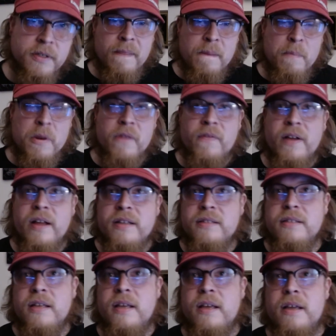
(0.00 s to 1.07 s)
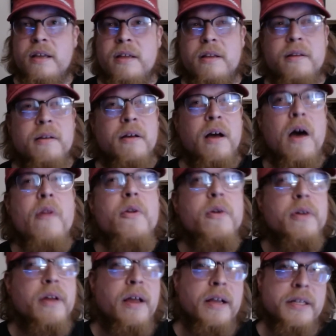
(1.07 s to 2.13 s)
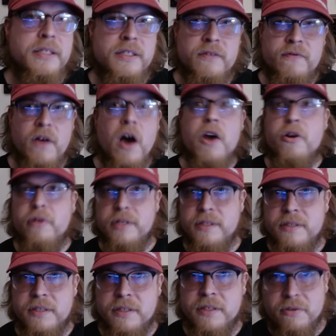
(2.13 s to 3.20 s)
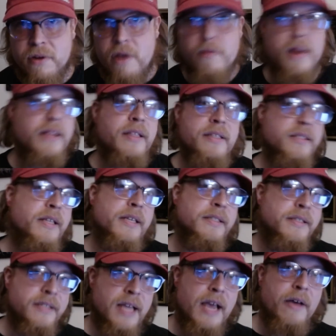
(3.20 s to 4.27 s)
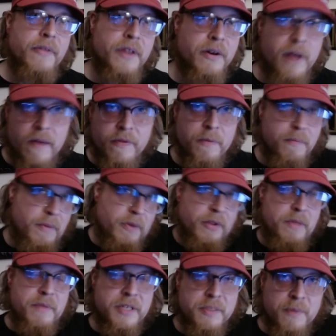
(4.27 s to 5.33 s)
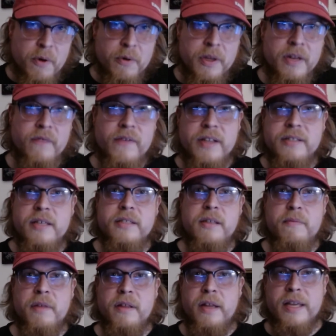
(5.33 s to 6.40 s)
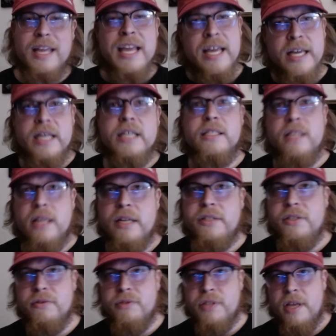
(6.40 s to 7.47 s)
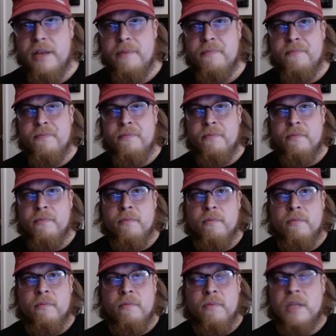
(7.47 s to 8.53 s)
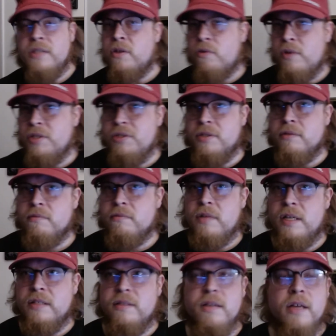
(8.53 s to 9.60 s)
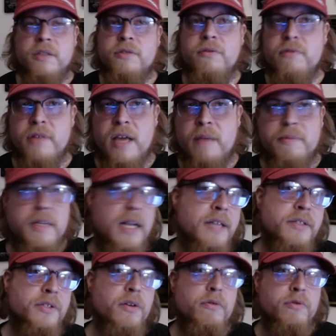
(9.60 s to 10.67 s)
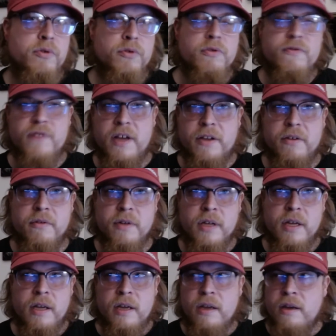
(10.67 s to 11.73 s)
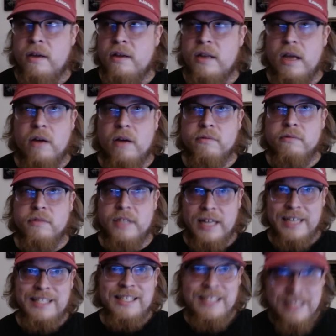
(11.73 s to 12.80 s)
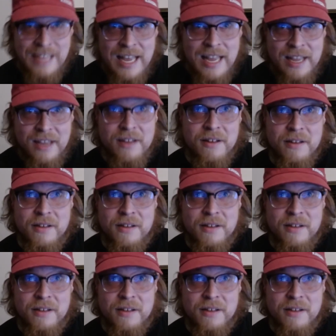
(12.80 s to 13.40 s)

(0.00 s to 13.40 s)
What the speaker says: But if I say other kinds of utterances, or I write these things down, they don't have to merely be spoken. If I say something like, is today Tuesday? That's a question. It's not truth apt, it has no truth value. Now, did I say,